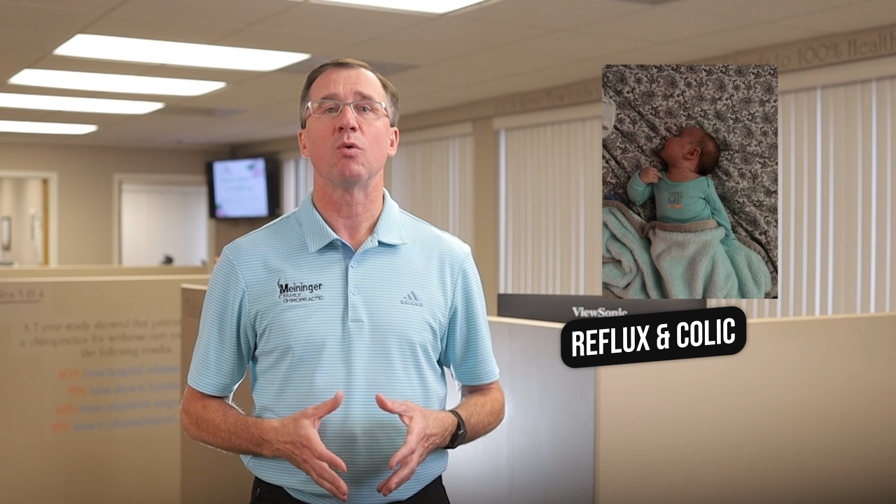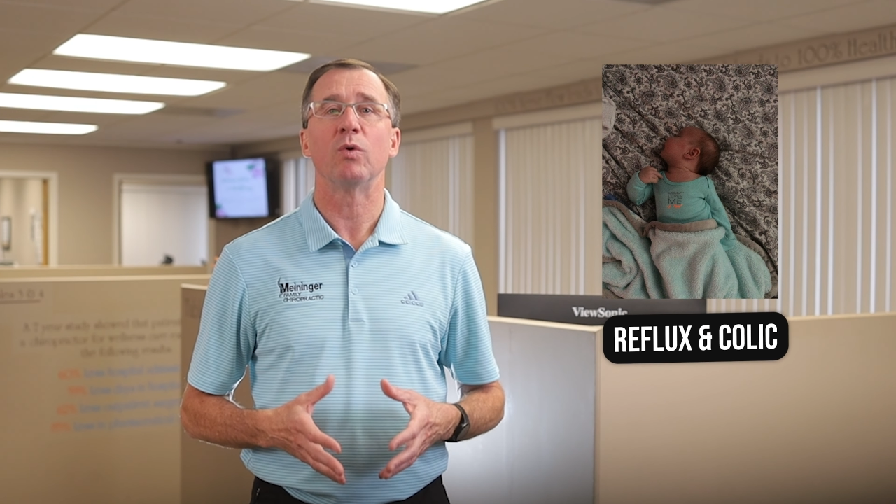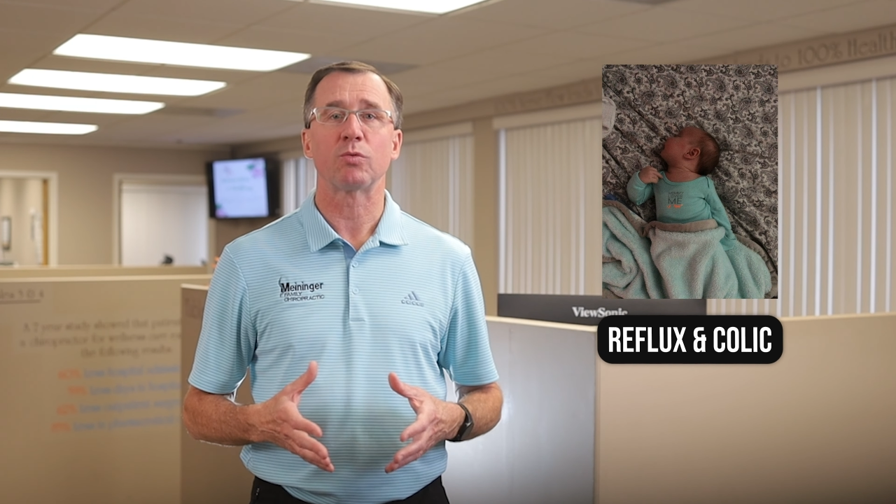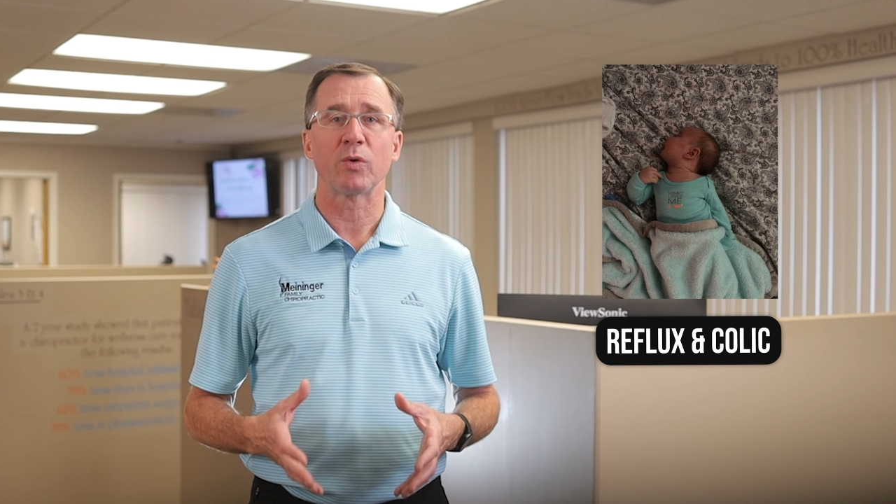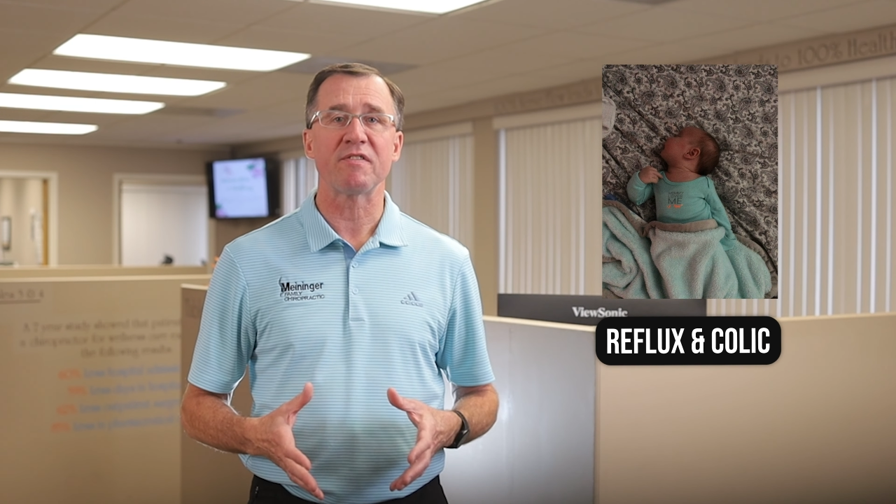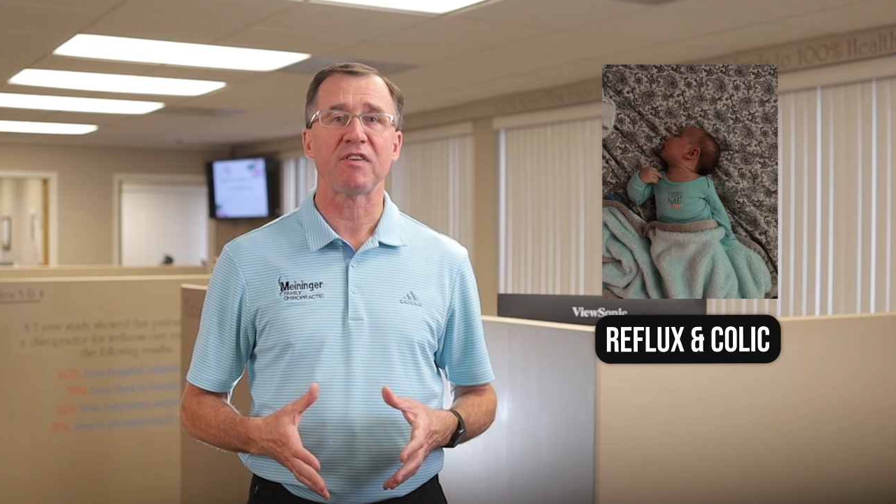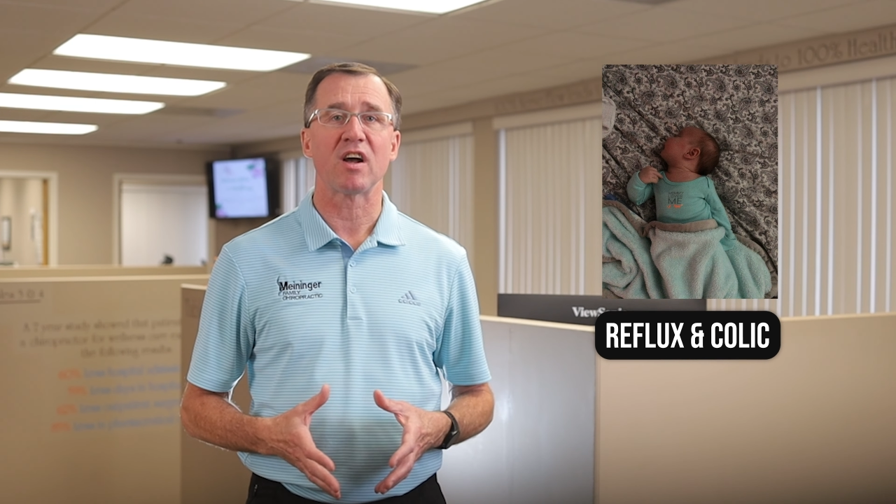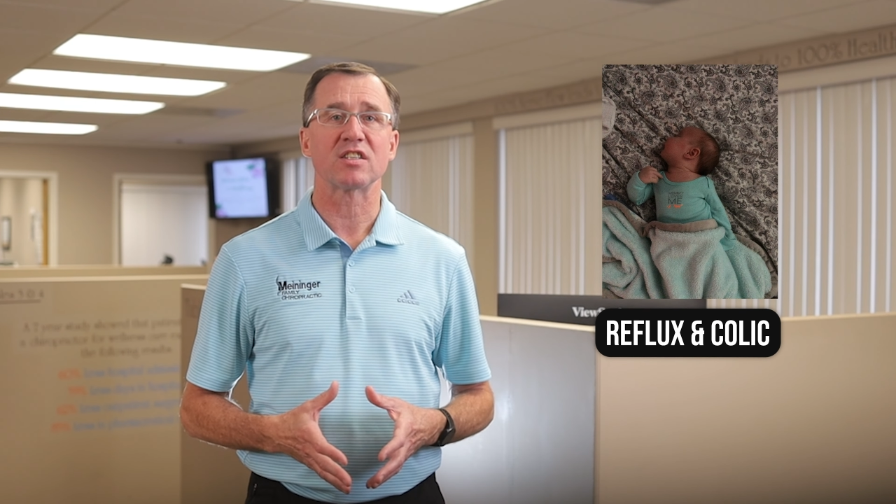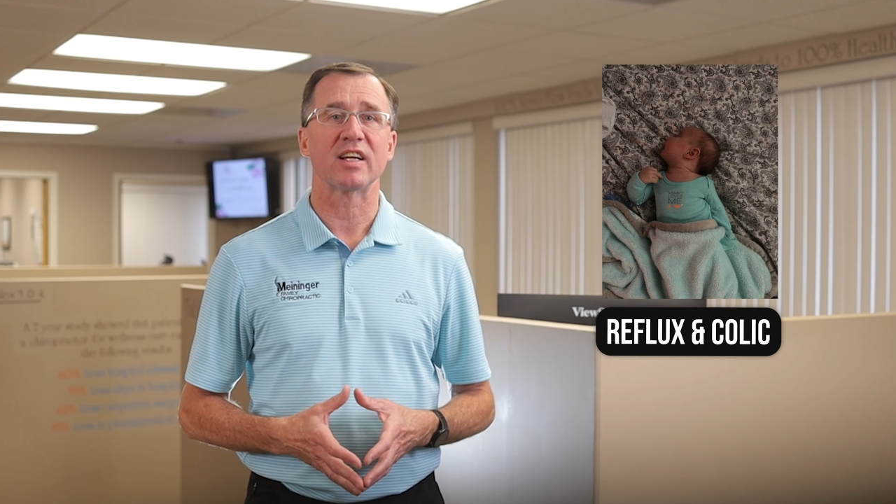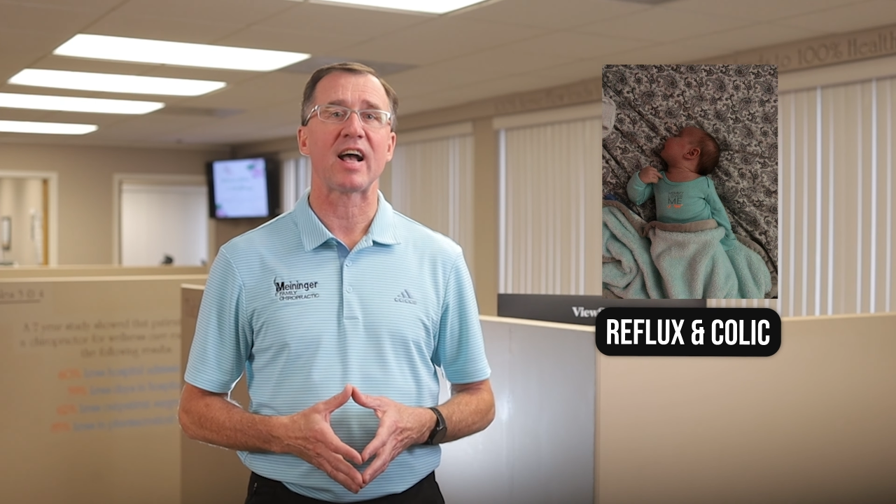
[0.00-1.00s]
Rocco with
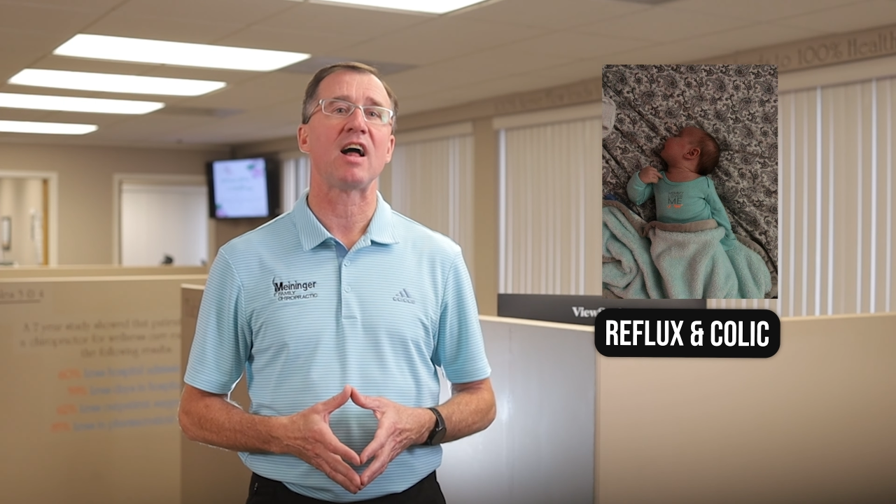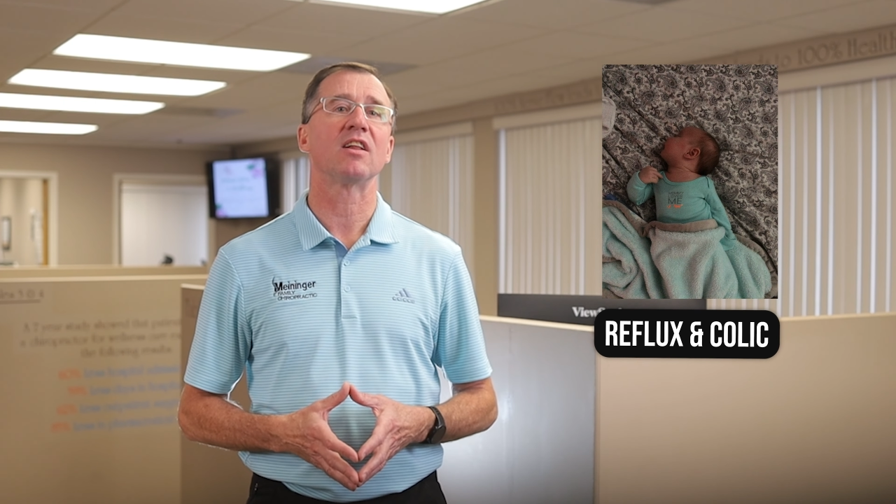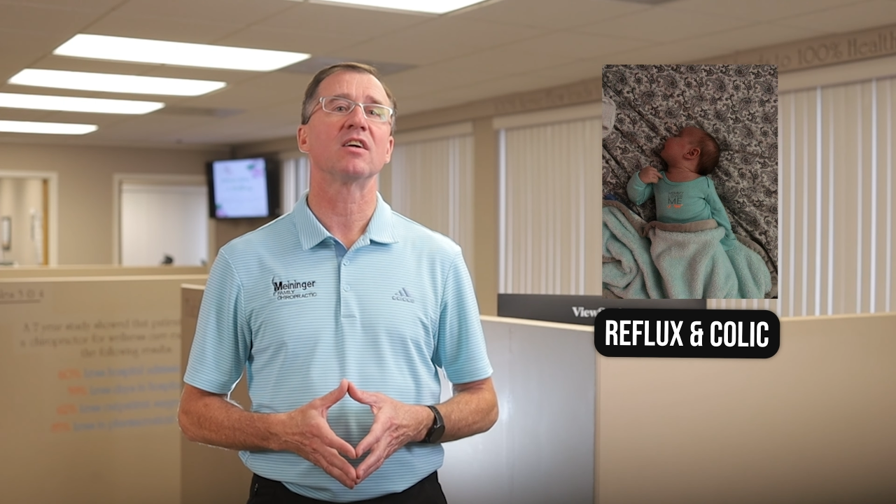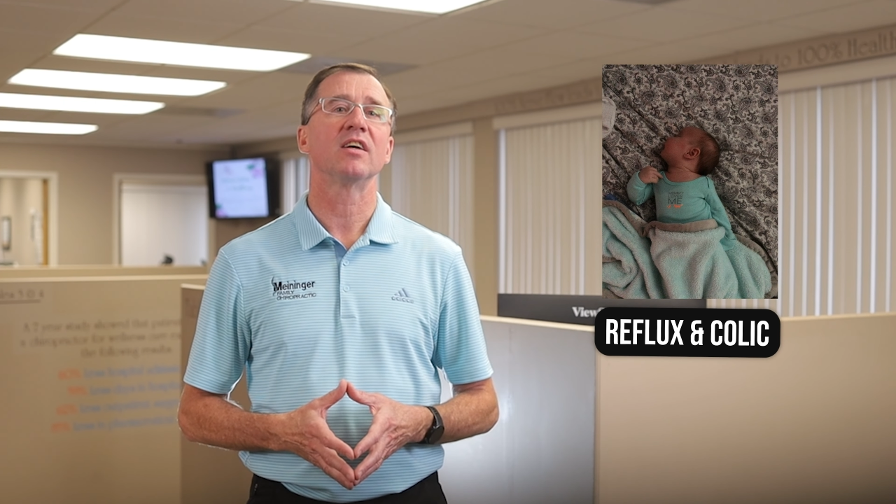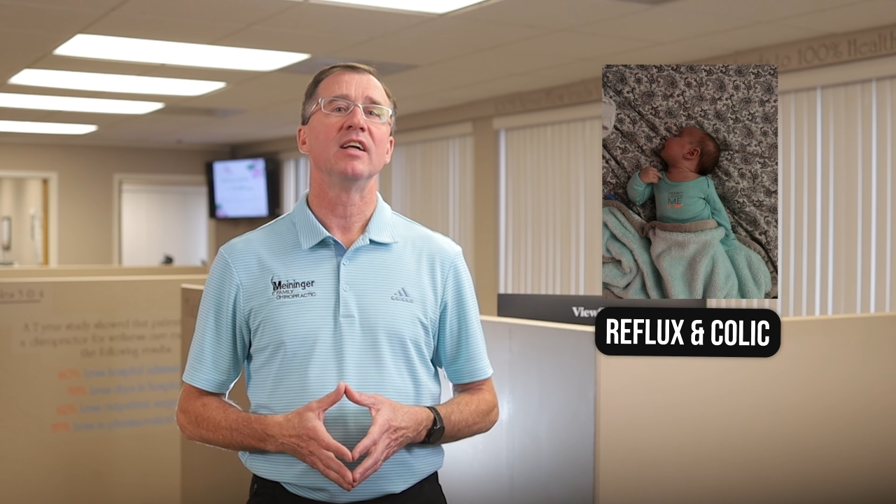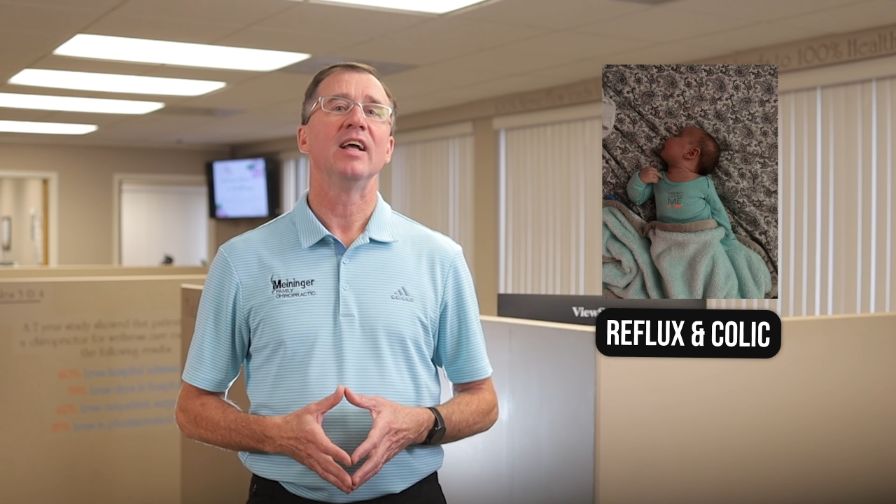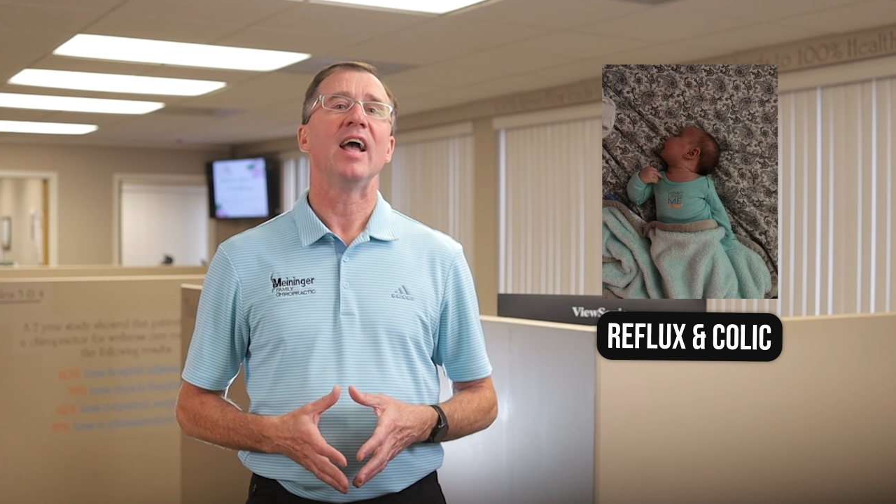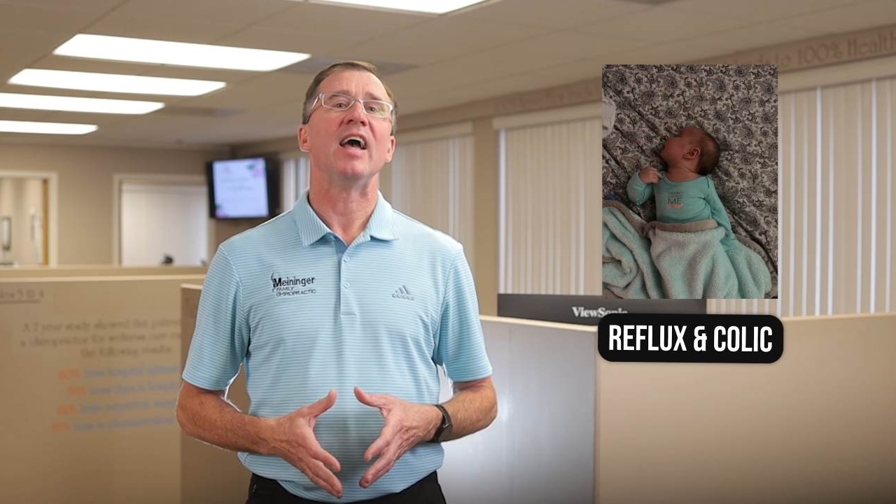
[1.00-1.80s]
reflux and colic,